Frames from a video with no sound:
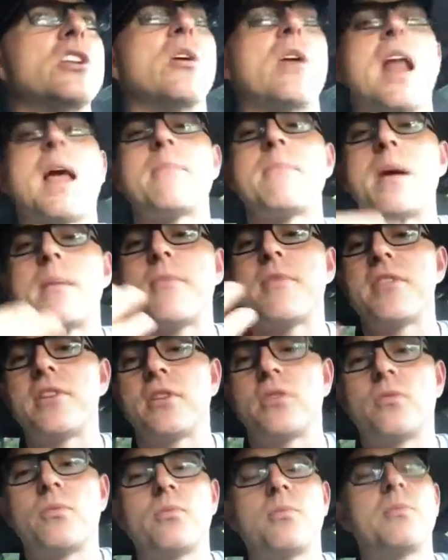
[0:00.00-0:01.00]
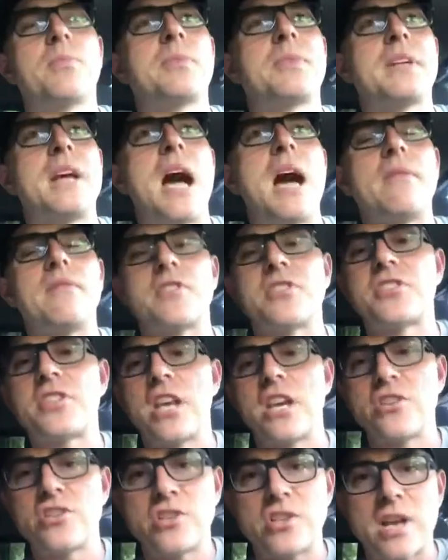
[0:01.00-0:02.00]
You know, and I remember the
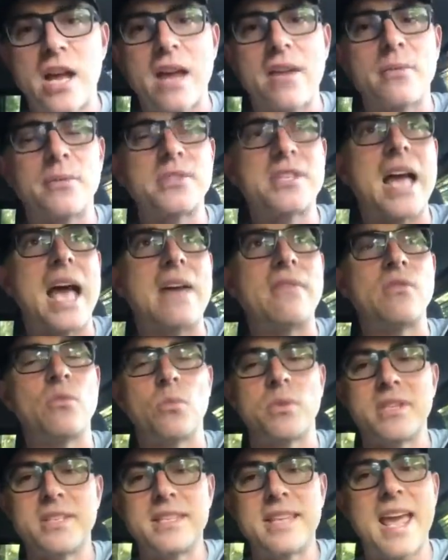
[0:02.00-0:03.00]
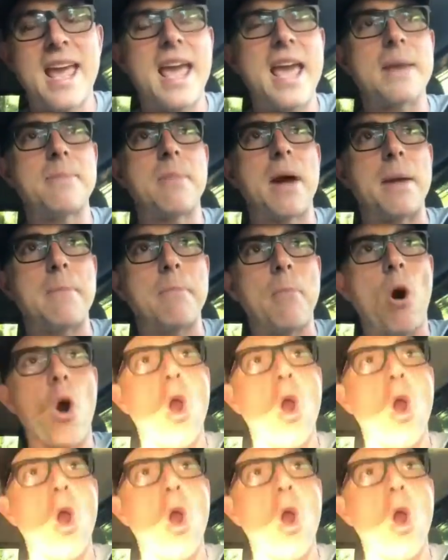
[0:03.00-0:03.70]
conversation I was having with Dan, my